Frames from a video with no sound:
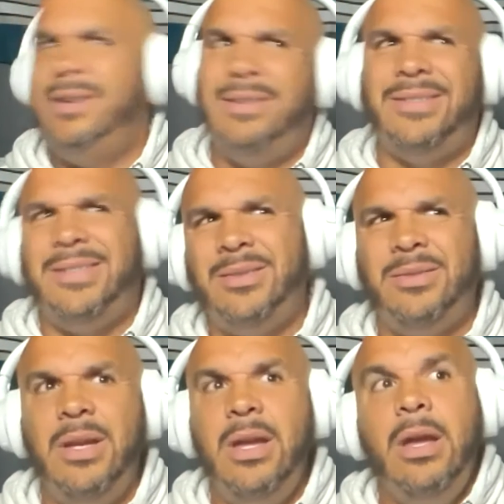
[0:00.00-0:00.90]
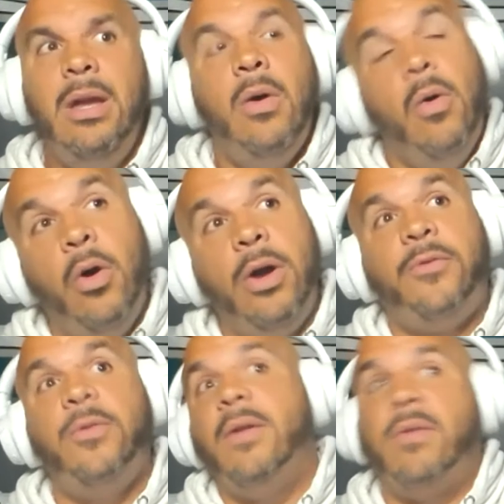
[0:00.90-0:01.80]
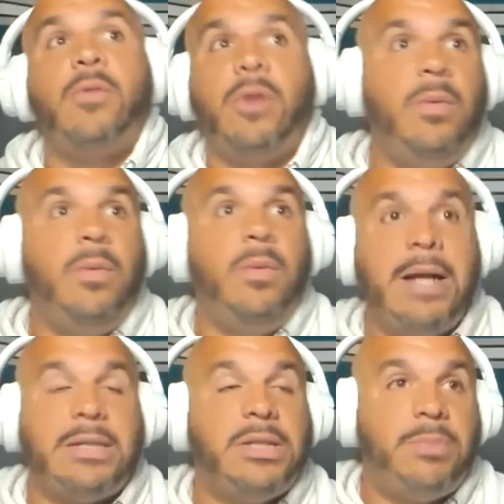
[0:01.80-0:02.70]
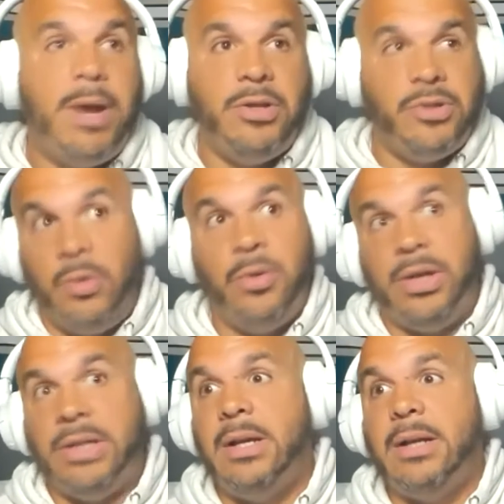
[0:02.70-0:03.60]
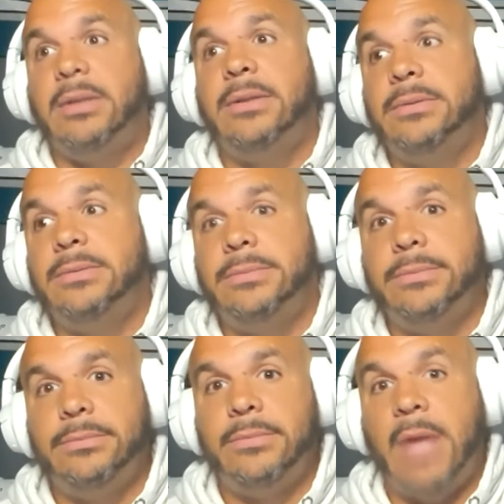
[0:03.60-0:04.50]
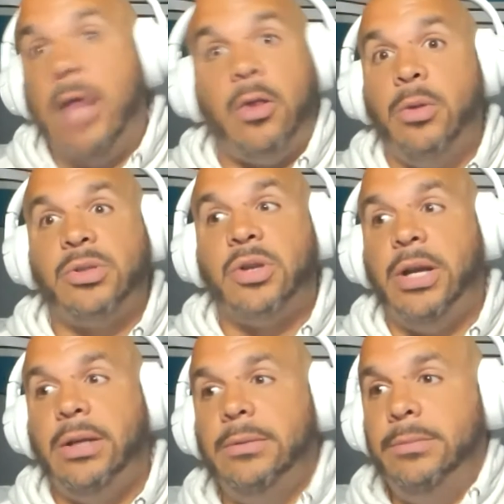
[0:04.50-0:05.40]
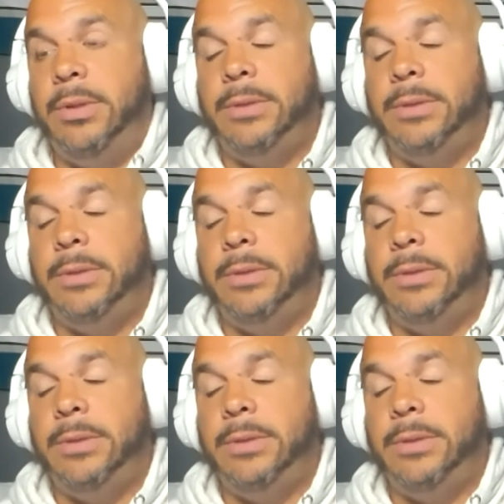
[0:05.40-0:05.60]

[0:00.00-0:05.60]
know. Or if you never really watched The Sopranos, you're going to think it sucked. I thought it was great, but